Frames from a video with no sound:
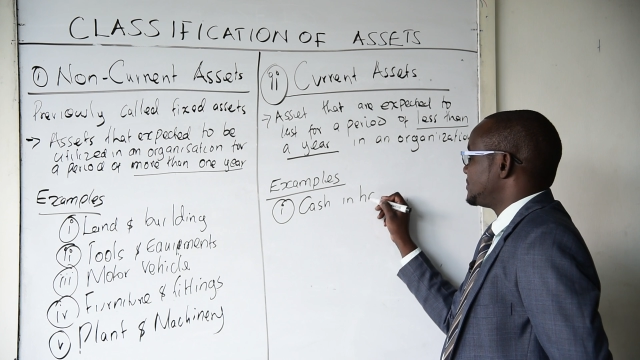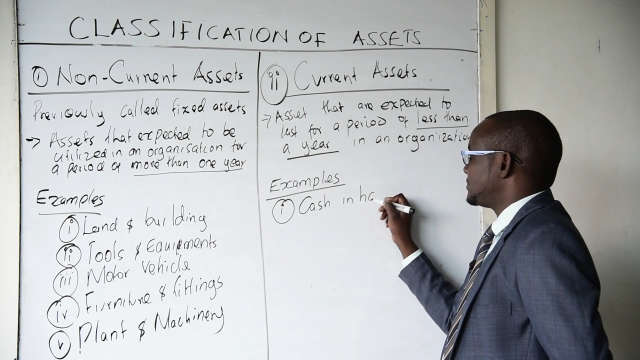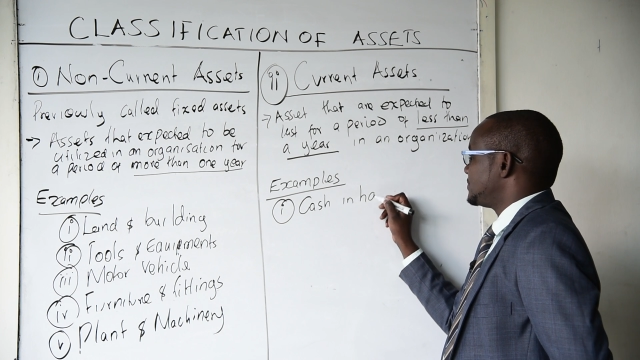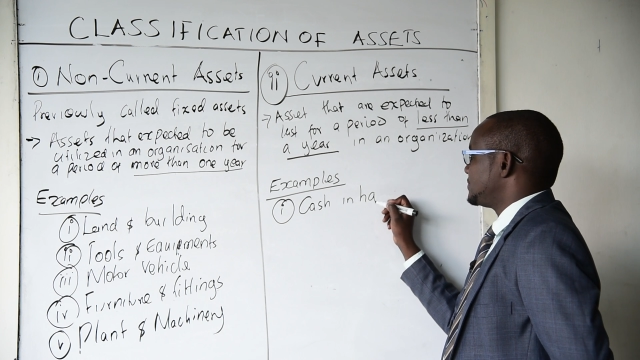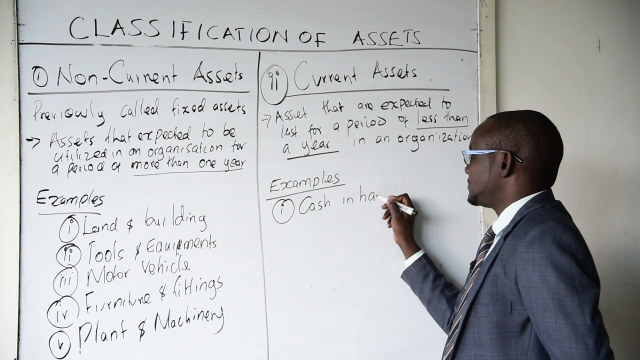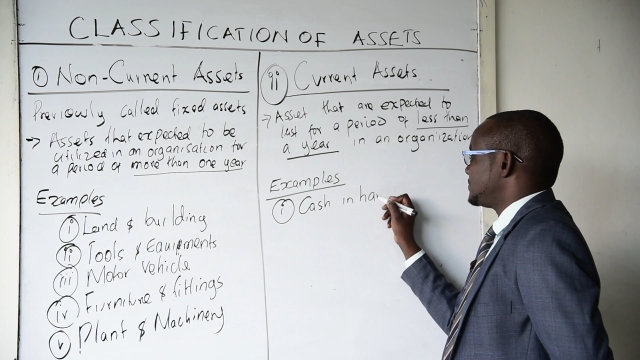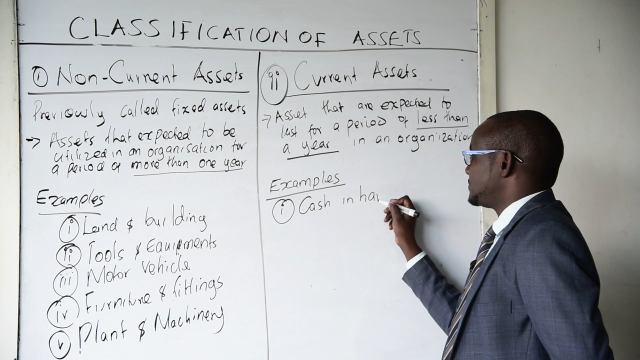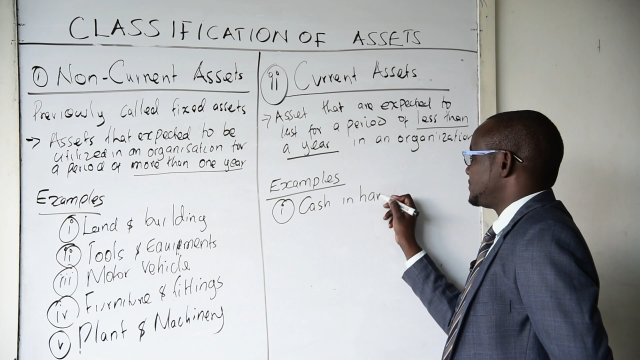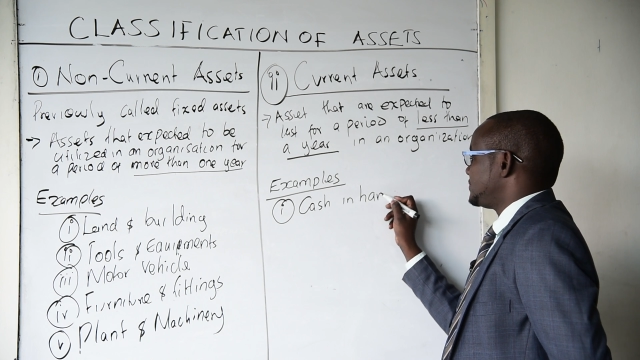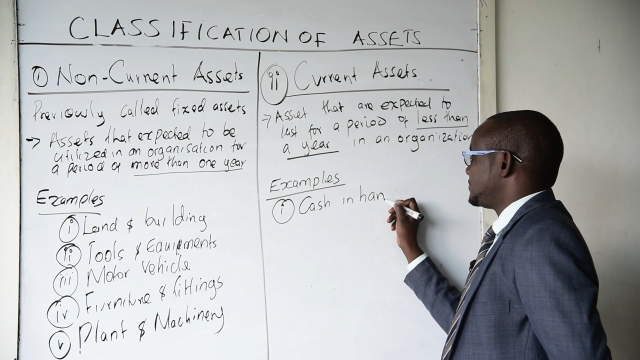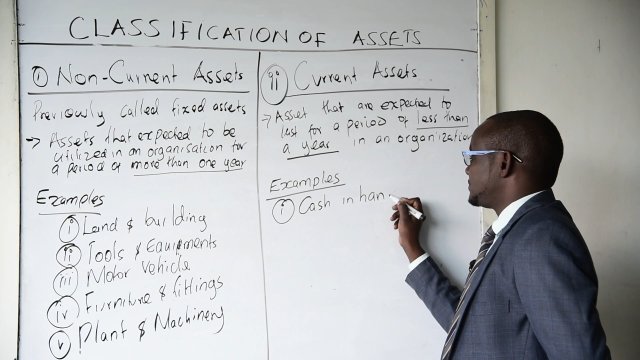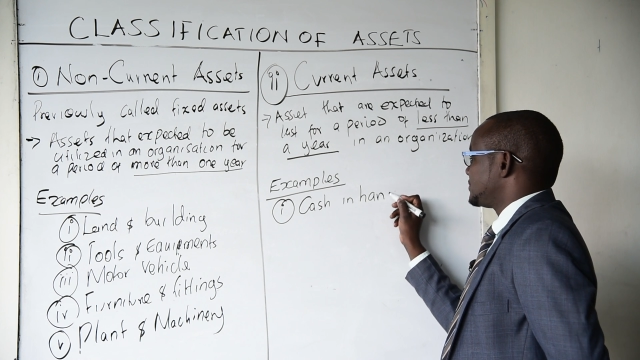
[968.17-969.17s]

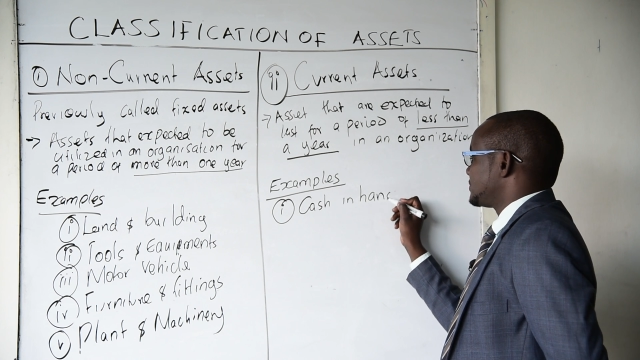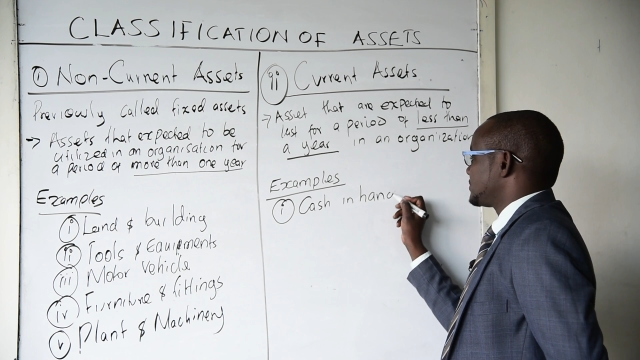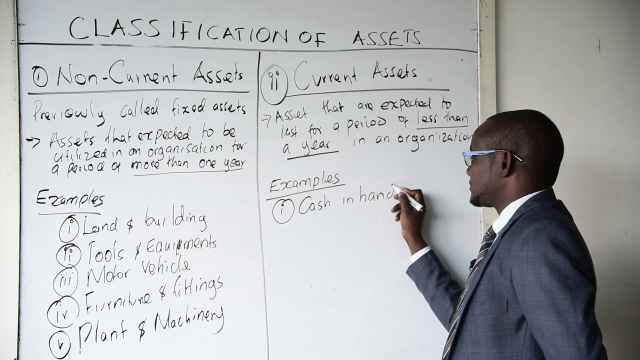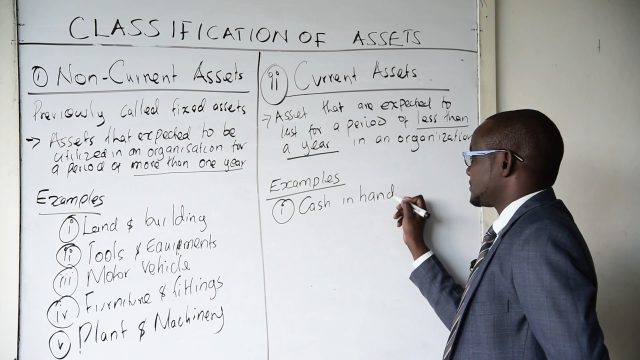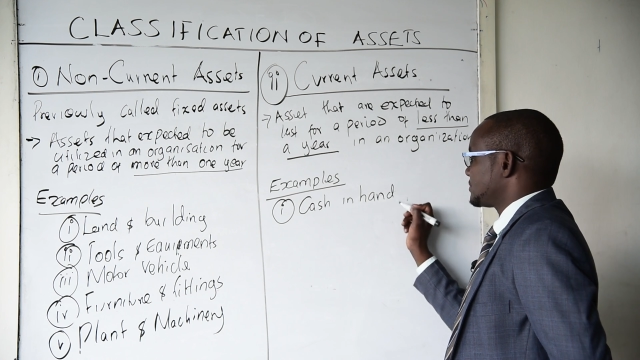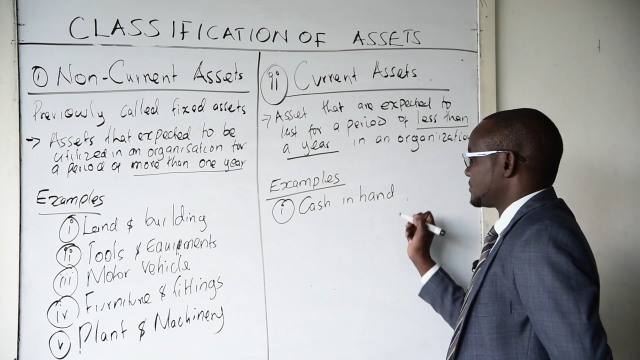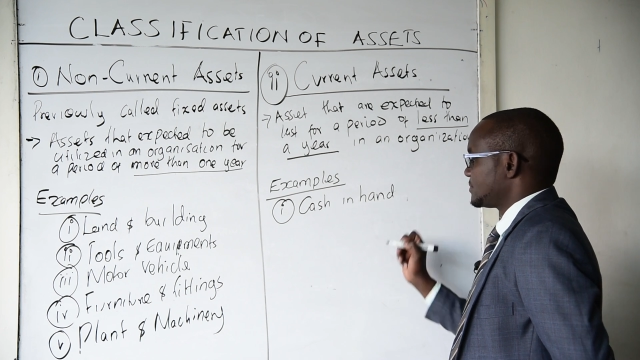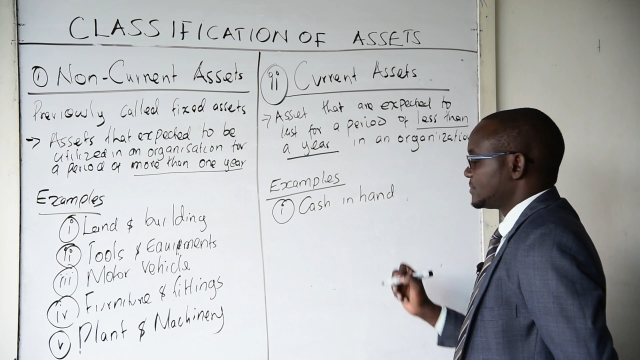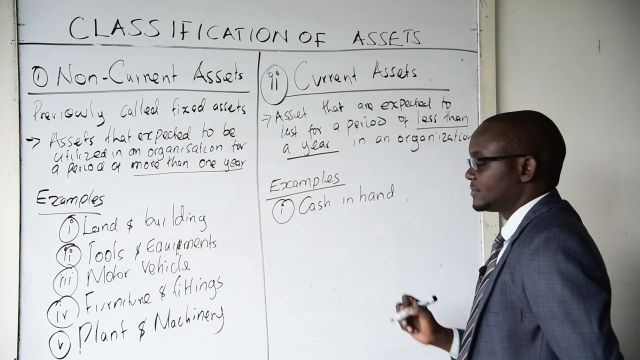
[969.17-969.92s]
Nothing is said.